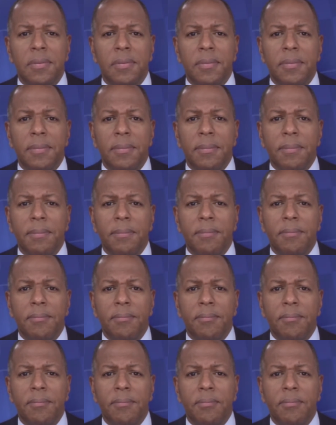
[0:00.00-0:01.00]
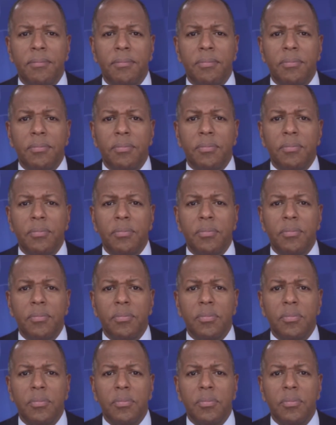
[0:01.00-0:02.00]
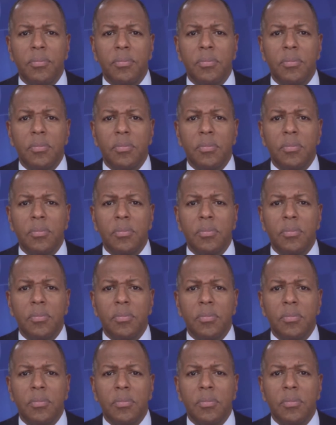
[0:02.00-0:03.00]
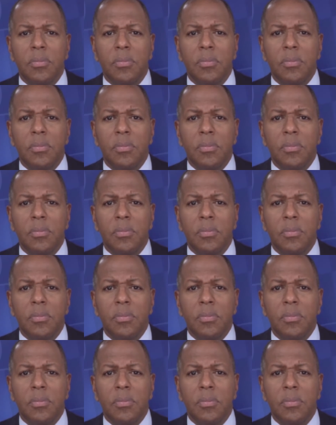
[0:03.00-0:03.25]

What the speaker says: (silent)